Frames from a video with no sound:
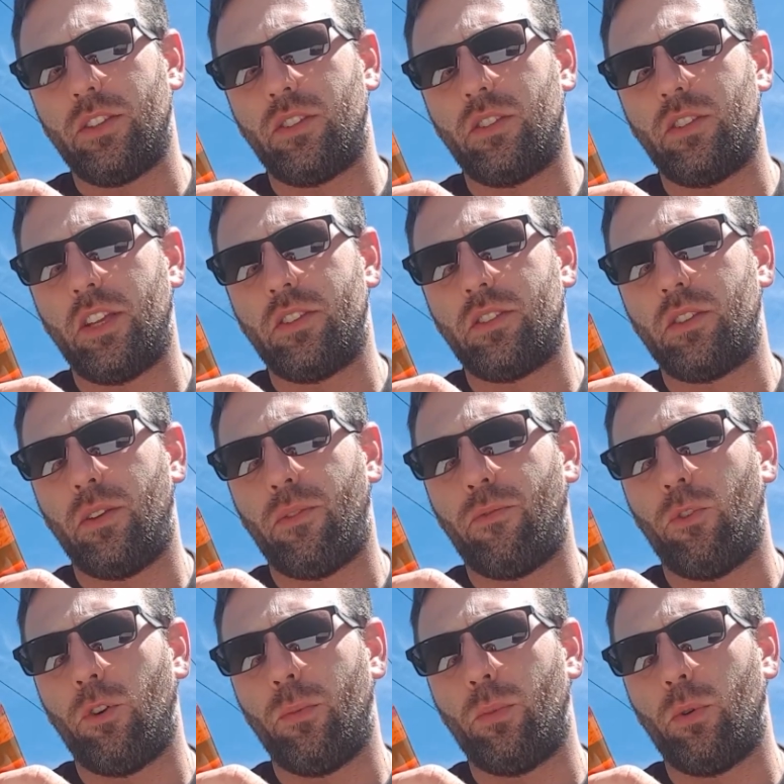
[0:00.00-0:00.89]

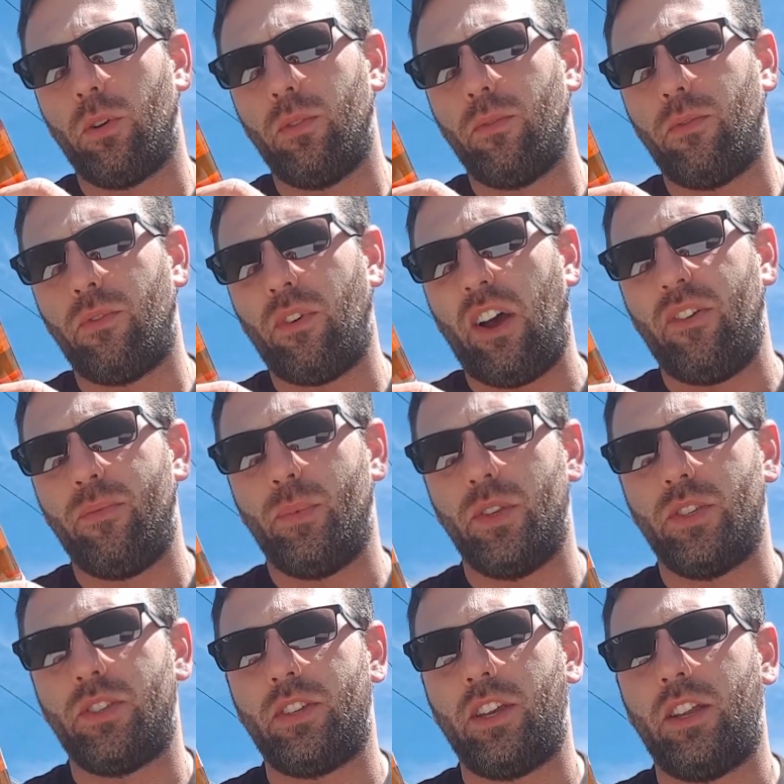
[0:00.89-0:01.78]
64.5%
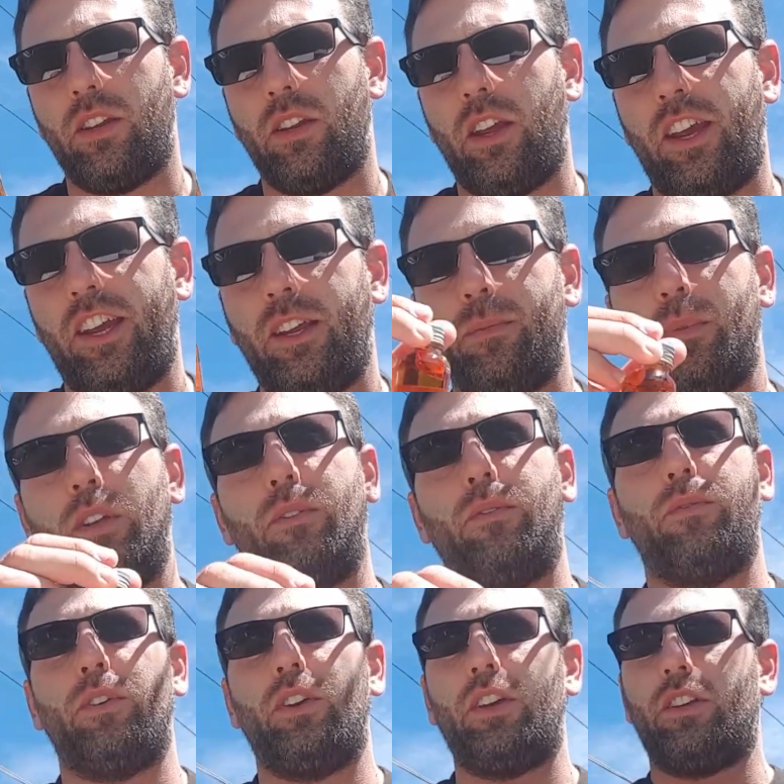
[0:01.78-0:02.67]

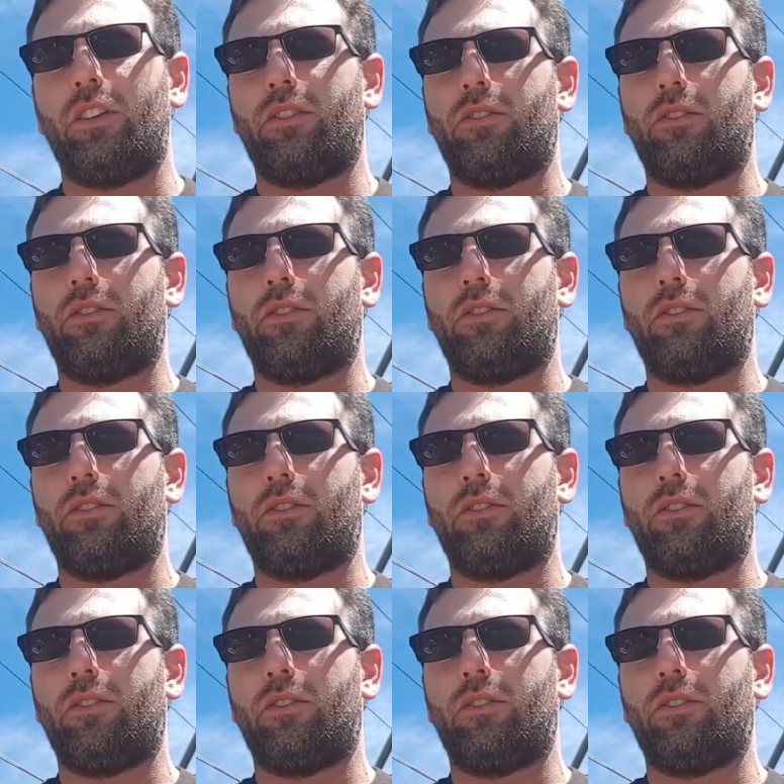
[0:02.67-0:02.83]
ABV.